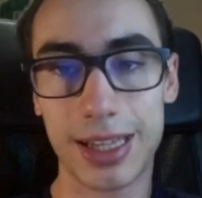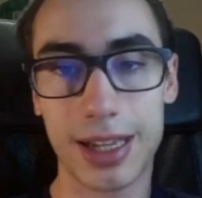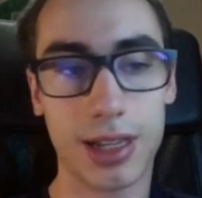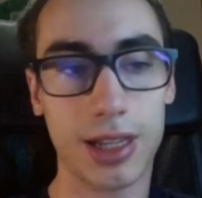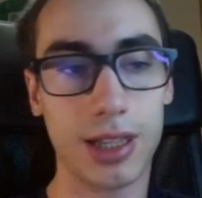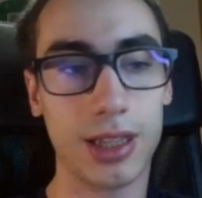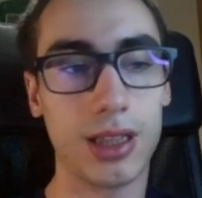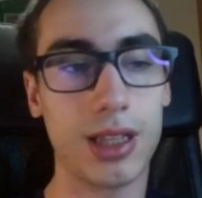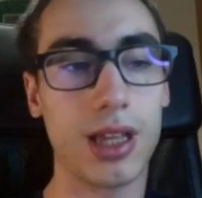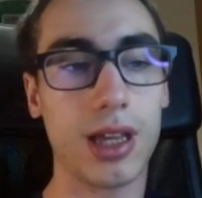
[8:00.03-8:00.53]

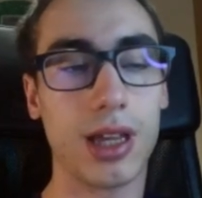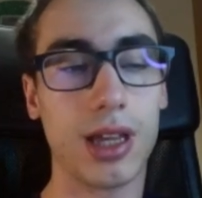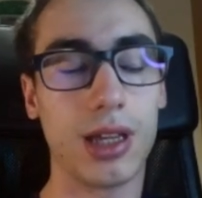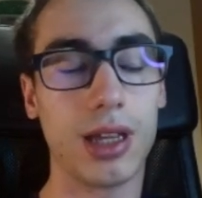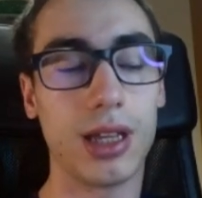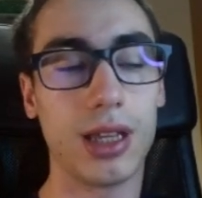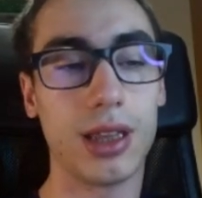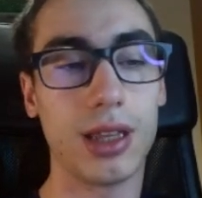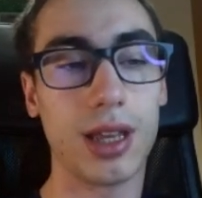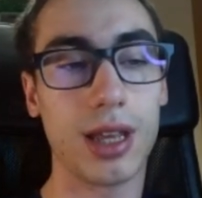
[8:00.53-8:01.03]
attacking
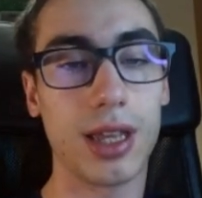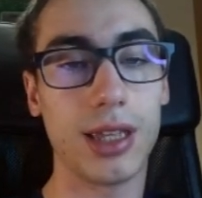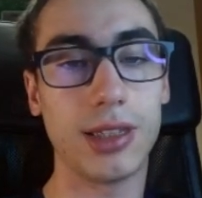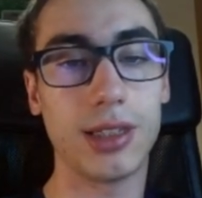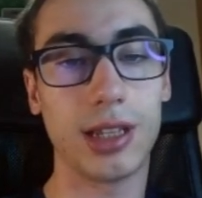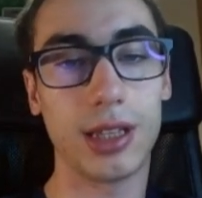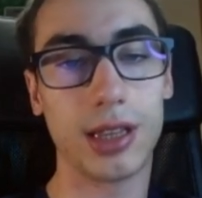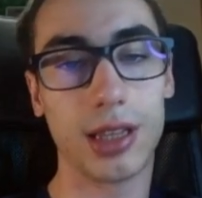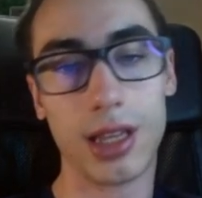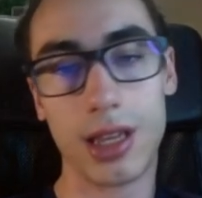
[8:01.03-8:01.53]
in the
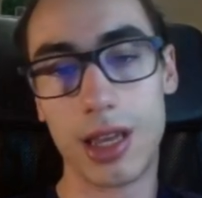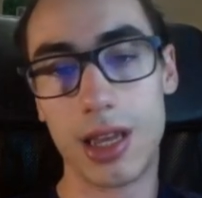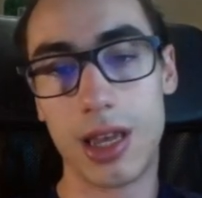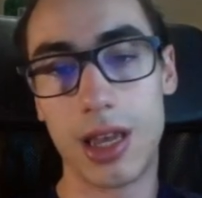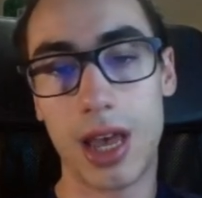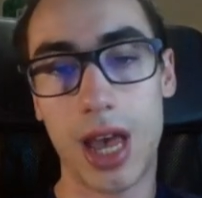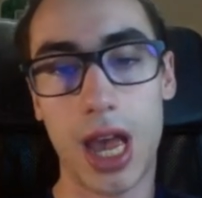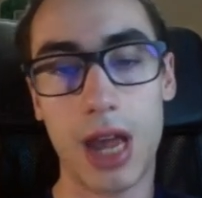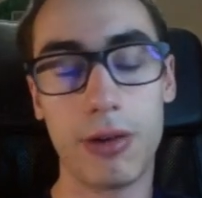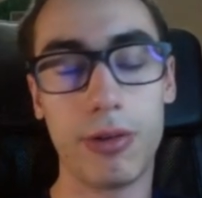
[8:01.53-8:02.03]
king side.
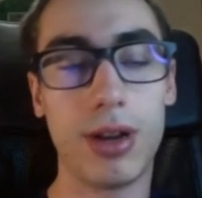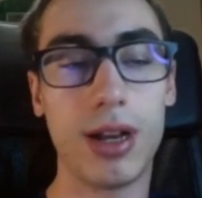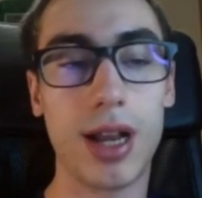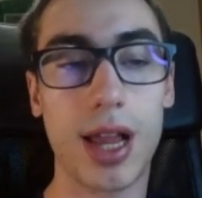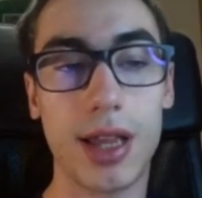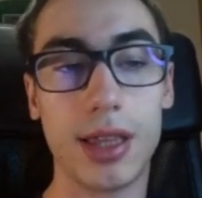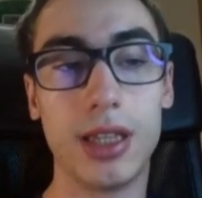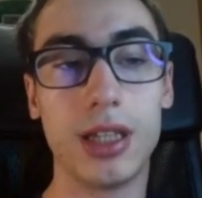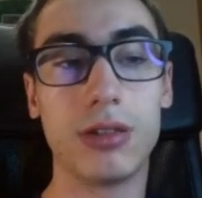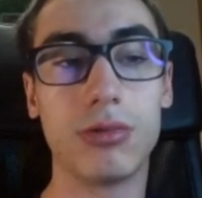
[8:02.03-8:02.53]
I really
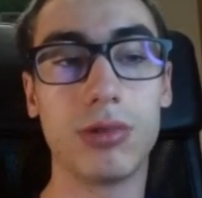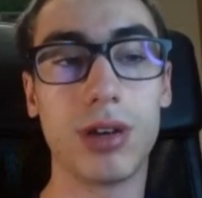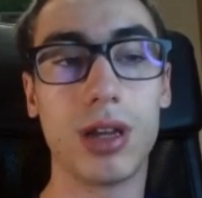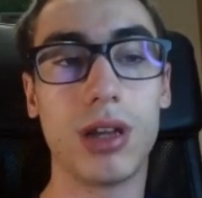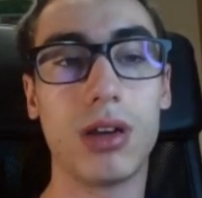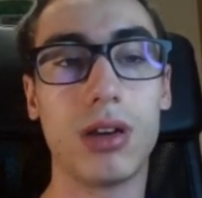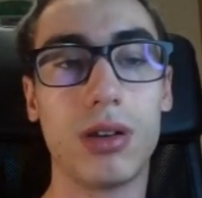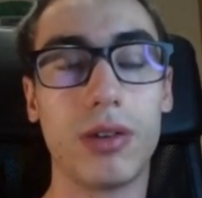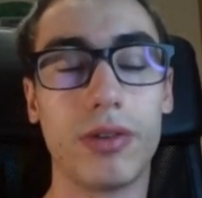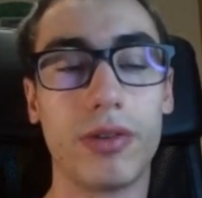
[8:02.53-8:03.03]
like this
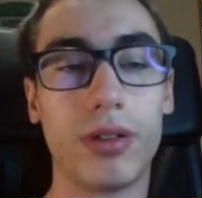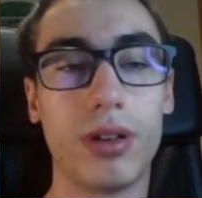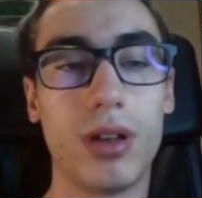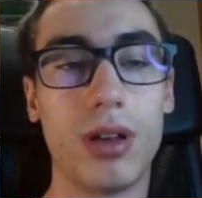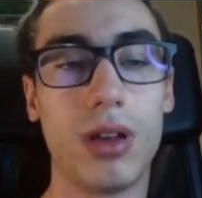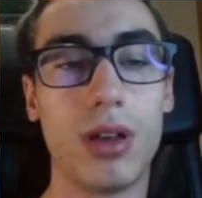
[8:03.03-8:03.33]
way of